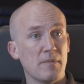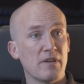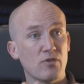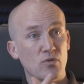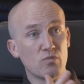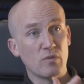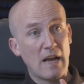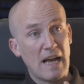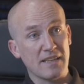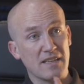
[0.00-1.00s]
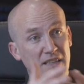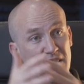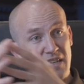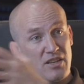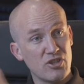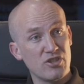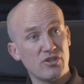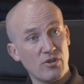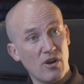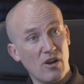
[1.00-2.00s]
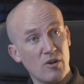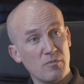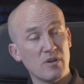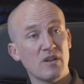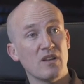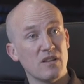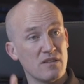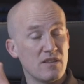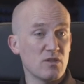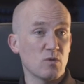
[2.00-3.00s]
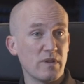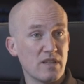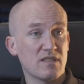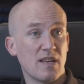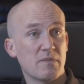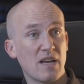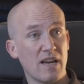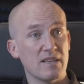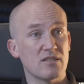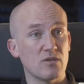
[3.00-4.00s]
If you're adding an extension to your home, this will be the same case.